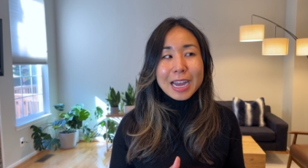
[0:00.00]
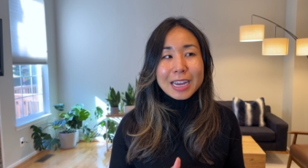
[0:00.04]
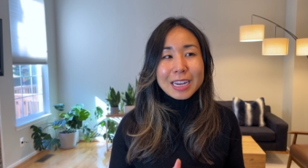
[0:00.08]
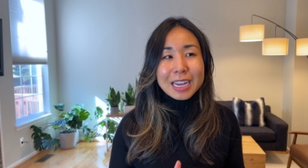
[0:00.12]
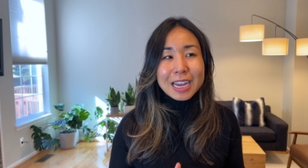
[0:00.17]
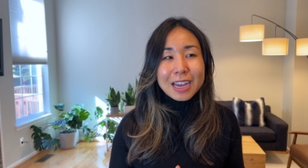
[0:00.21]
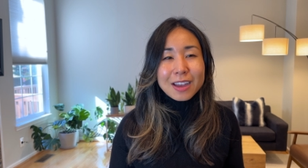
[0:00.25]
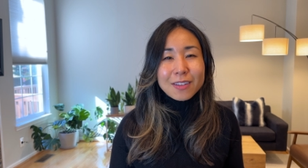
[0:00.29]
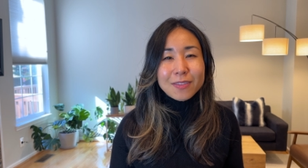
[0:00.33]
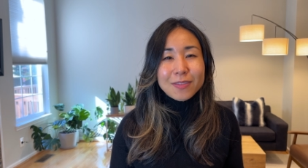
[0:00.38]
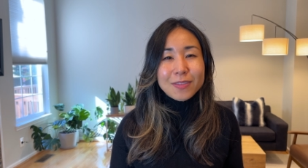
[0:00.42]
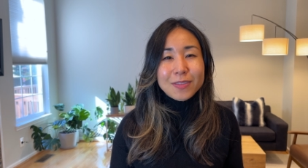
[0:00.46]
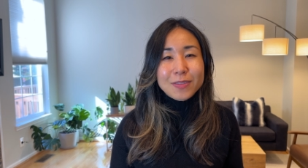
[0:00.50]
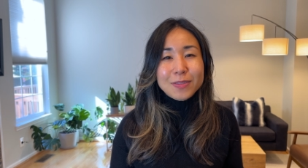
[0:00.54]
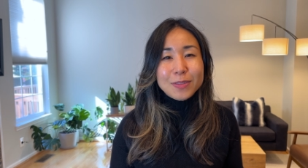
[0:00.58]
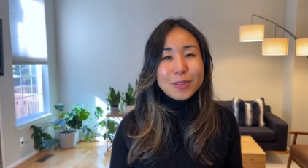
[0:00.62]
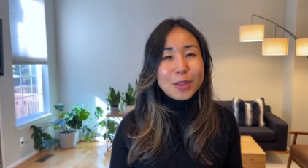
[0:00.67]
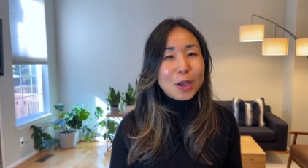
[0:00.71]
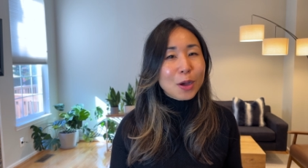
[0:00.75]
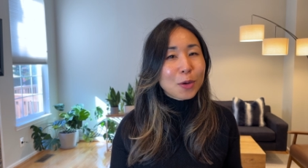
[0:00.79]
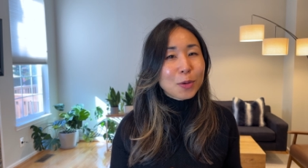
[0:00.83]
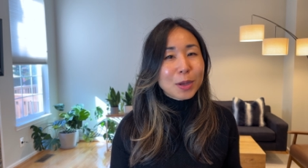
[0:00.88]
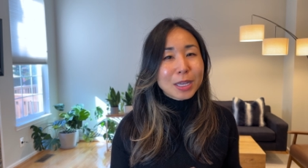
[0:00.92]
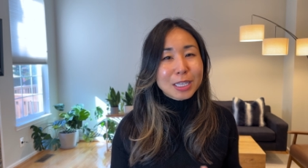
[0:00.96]
I have
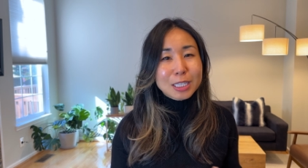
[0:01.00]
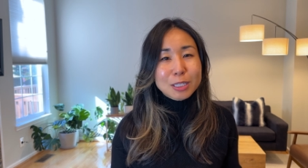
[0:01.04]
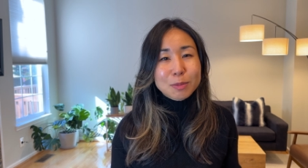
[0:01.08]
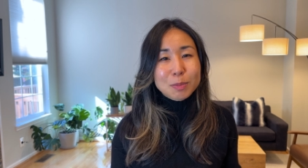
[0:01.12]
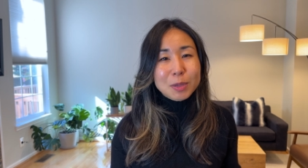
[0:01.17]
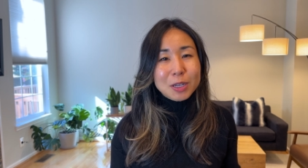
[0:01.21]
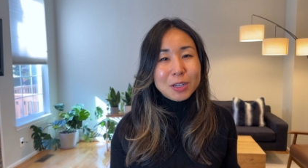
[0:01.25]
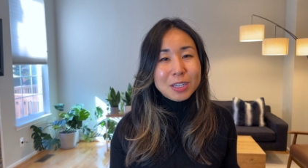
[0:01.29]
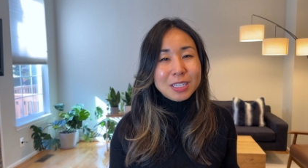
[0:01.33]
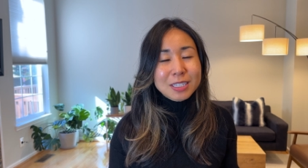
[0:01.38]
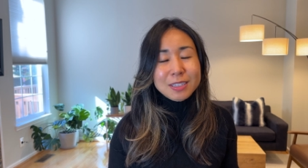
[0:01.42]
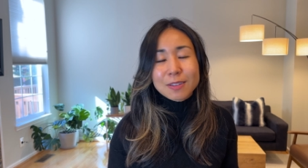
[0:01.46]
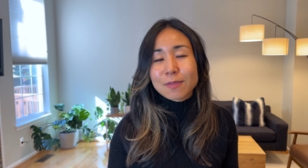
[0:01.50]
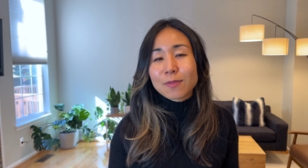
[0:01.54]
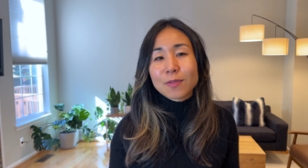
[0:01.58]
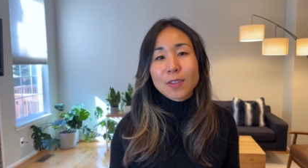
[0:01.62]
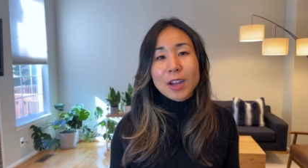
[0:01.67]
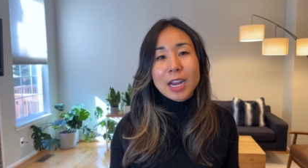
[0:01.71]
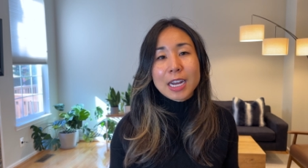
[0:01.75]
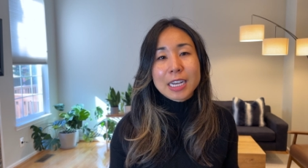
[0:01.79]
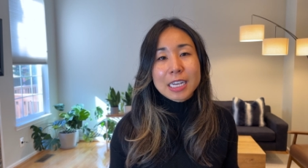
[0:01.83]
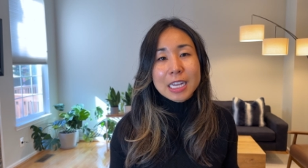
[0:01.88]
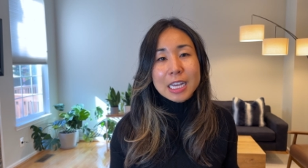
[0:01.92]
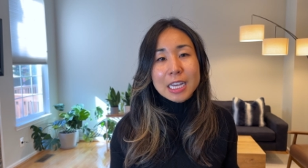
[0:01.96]
no experience in
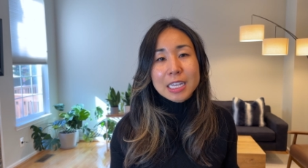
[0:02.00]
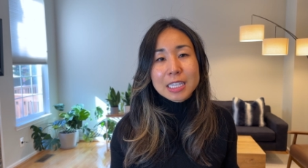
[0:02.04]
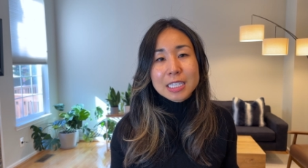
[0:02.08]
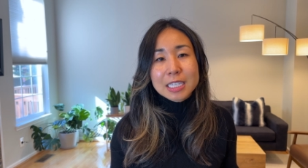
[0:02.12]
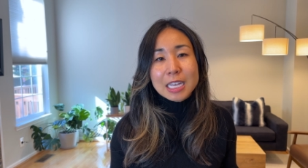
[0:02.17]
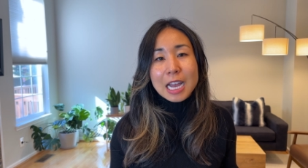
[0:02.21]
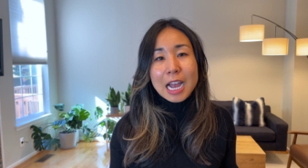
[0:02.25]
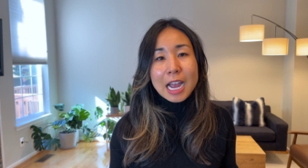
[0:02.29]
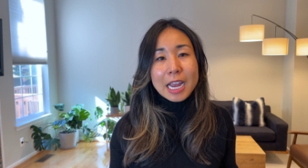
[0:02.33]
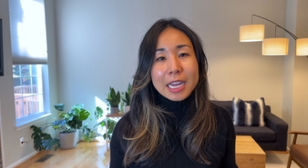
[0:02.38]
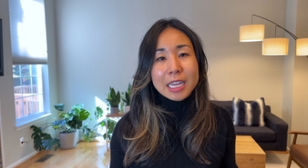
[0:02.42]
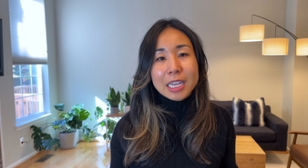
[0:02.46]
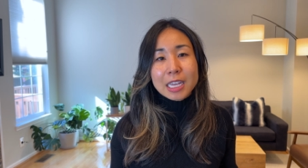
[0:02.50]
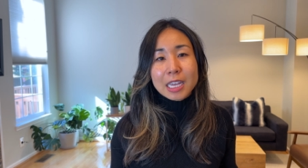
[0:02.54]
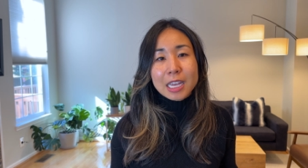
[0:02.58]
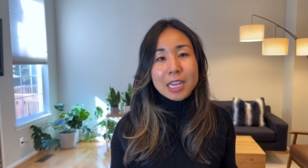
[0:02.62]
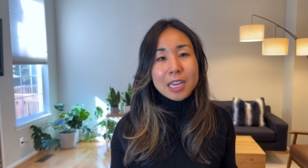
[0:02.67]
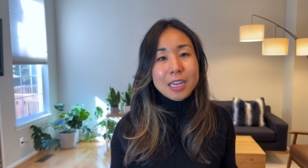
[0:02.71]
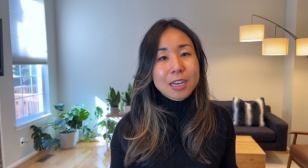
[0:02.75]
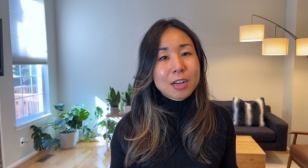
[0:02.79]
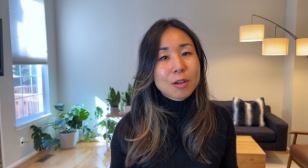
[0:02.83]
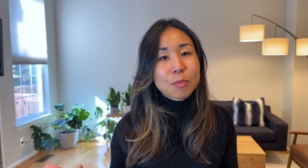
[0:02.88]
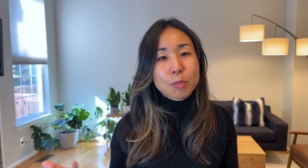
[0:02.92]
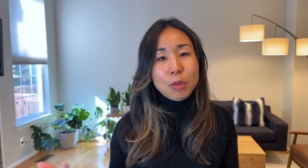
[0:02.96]
finance, I
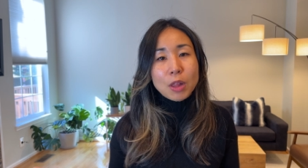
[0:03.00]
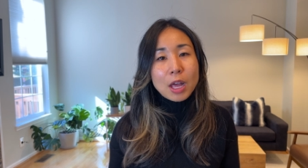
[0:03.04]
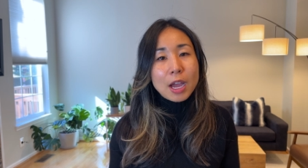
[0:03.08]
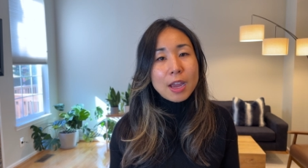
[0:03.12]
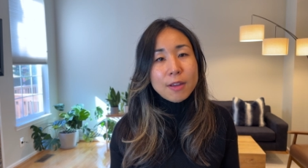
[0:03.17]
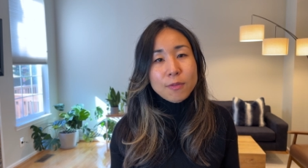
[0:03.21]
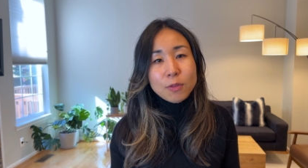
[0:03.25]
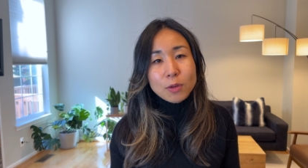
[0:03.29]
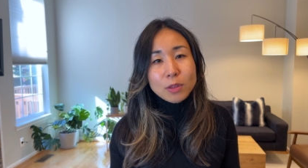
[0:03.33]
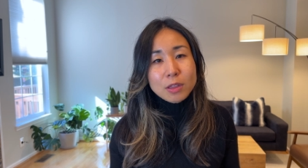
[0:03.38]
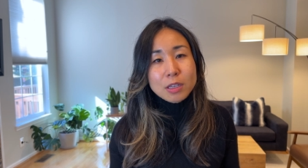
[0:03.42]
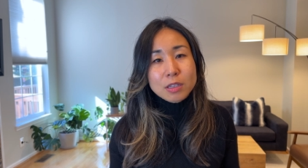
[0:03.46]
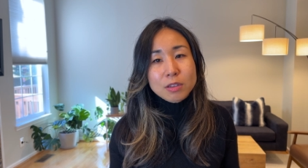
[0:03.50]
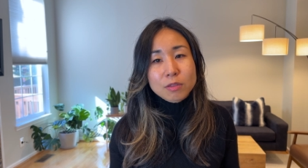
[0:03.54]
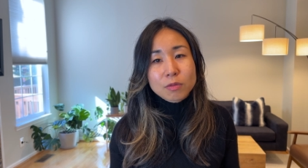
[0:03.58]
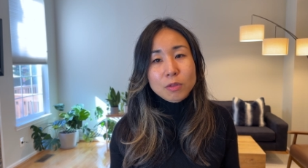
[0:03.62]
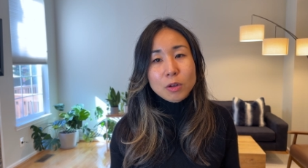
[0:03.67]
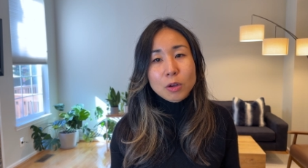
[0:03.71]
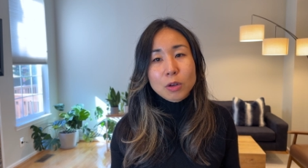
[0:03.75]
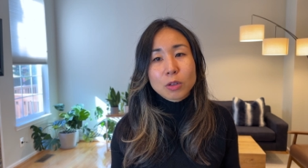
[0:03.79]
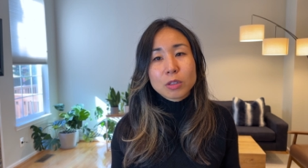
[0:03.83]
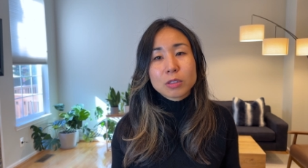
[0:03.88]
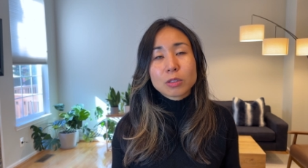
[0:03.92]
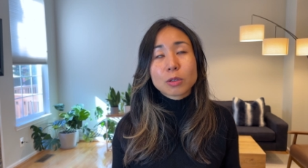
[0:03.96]
can't apply for this
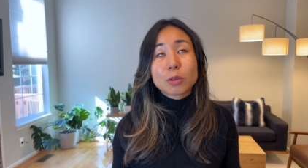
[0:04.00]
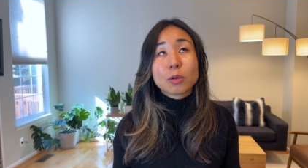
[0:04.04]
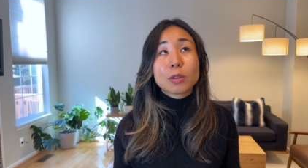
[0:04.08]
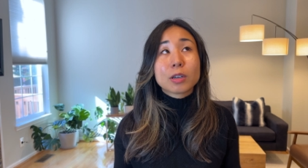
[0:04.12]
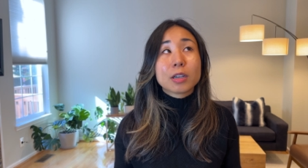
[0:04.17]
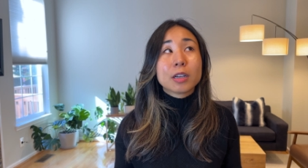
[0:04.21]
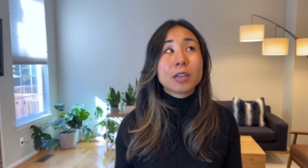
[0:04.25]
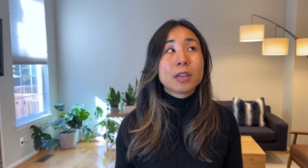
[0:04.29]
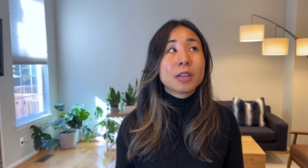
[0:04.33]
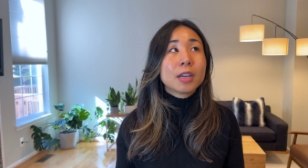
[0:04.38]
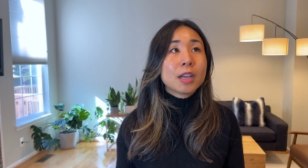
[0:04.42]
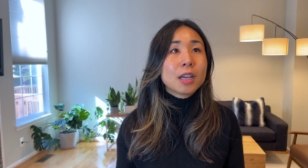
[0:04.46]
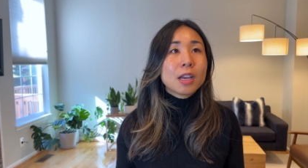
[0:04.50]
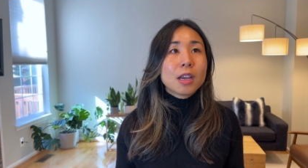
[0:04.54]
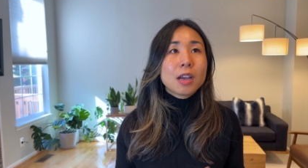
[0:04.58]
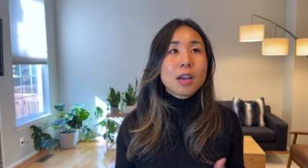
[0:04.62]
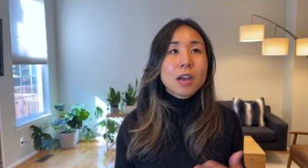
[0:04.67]
role, or